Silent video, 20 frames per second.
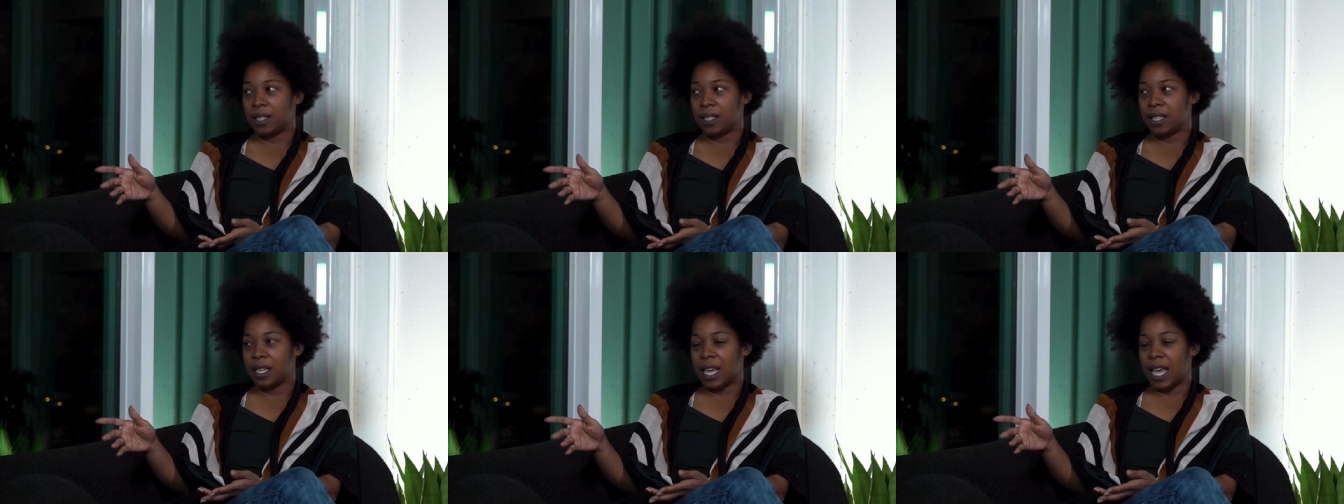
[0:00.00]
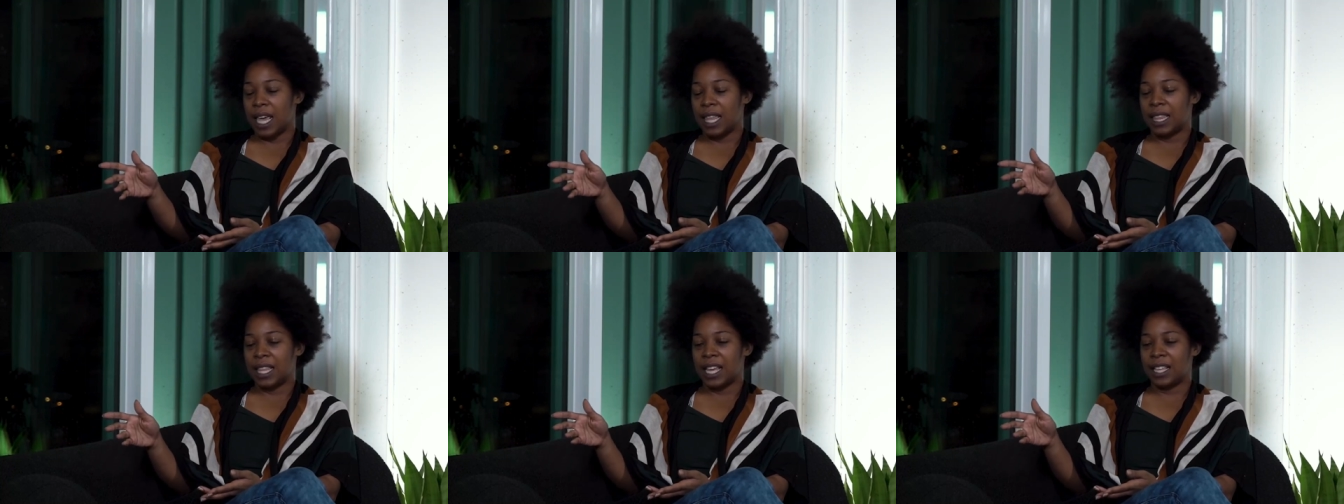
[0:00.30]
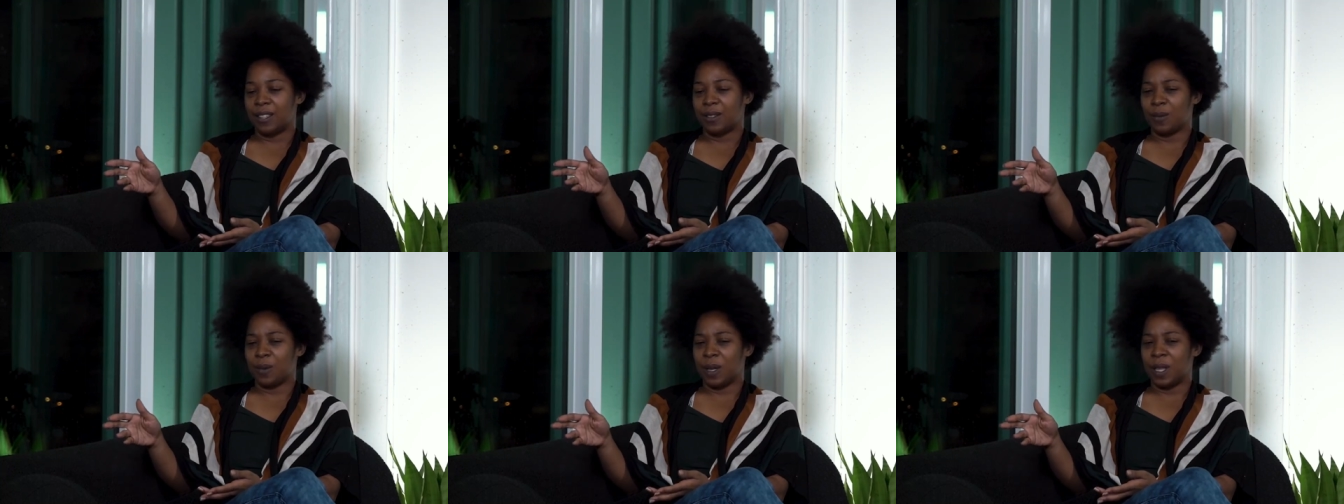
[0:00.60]
Mm -hmm. And
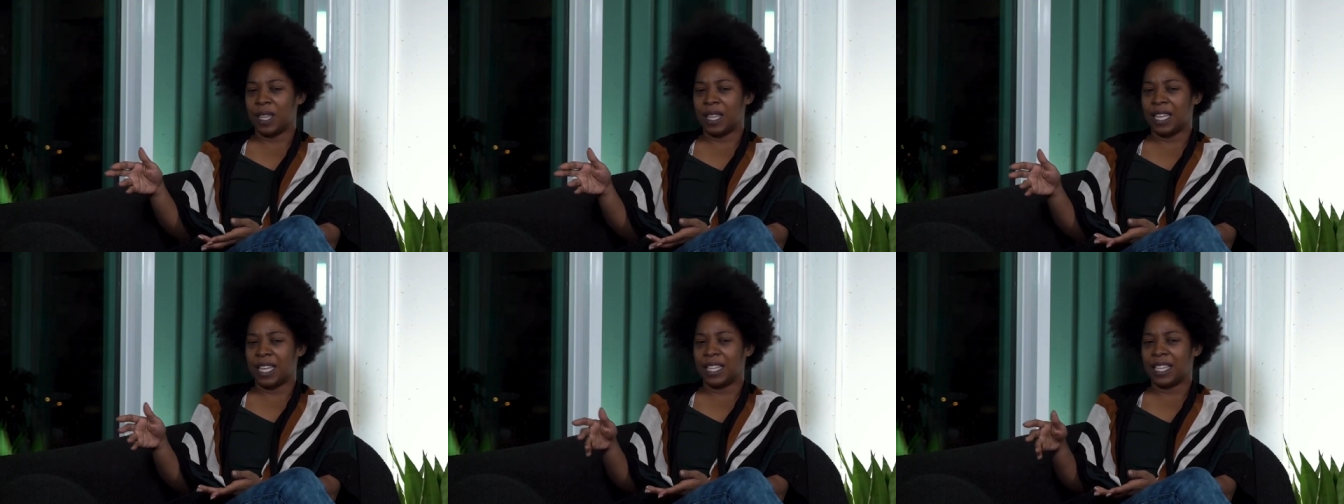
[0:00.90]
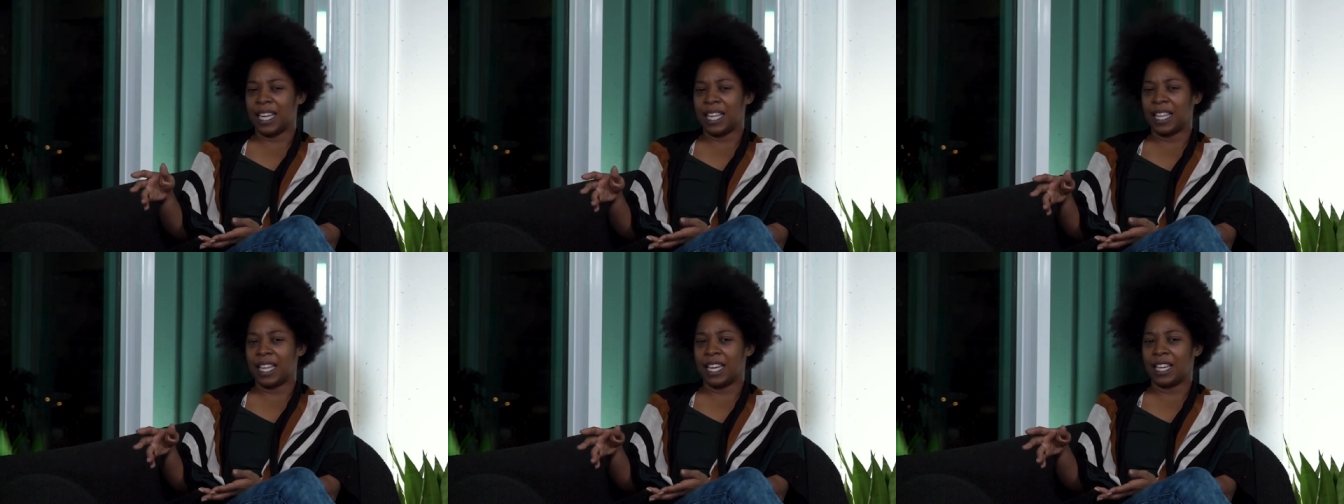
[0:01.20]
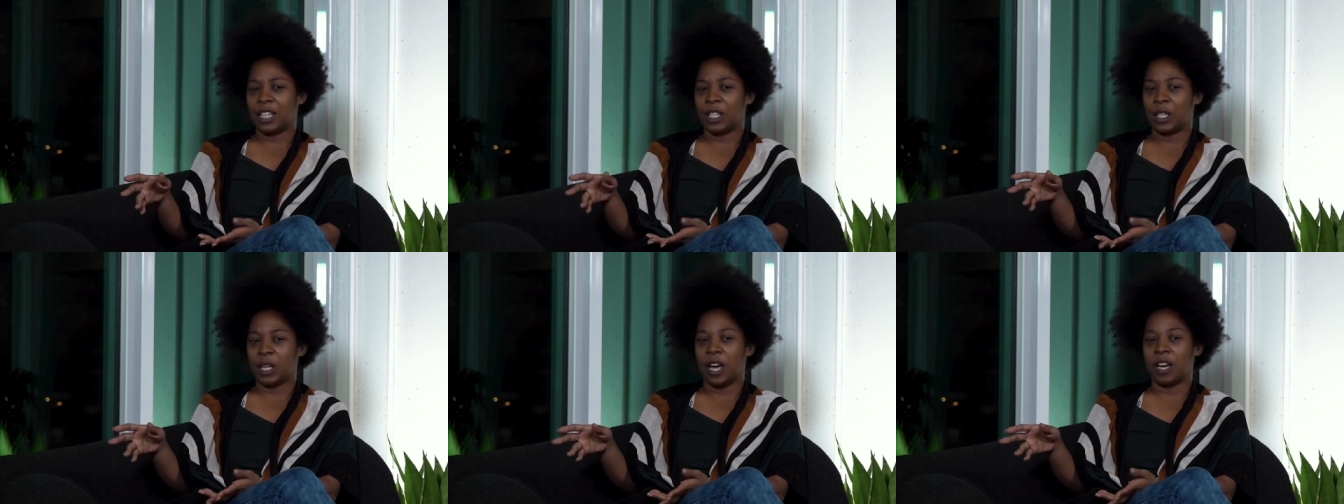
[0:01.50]
that's one thing that
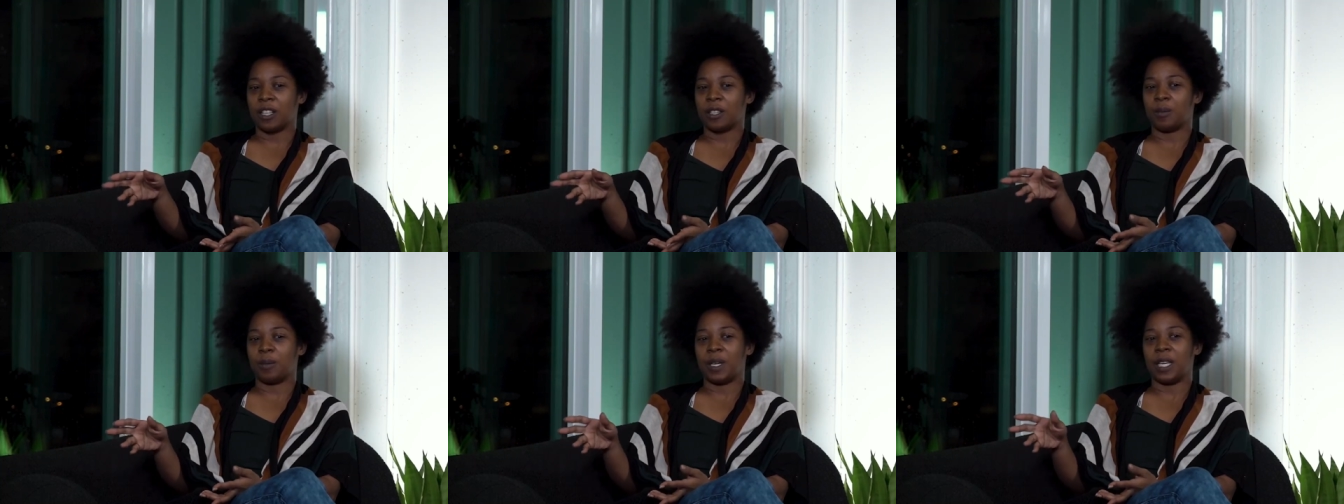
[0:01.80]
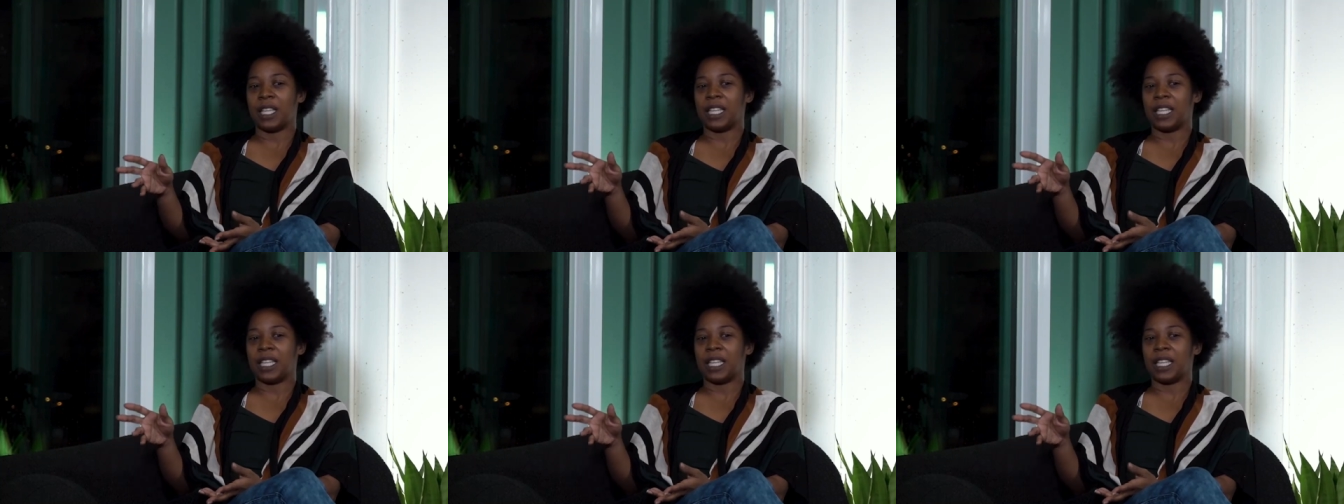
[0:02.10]
like shocks me.